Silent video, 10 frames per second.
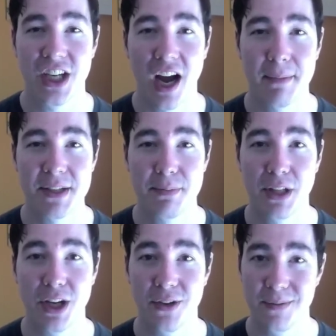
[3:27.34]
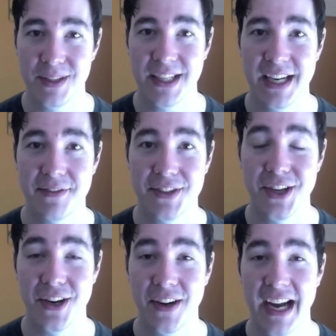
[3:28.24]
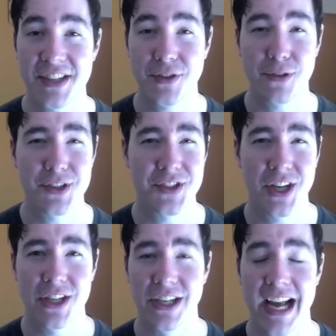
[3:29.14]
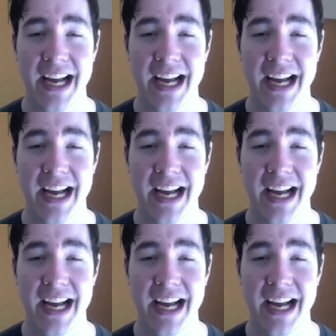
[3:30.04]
Comment below. You never know. Ask for a song.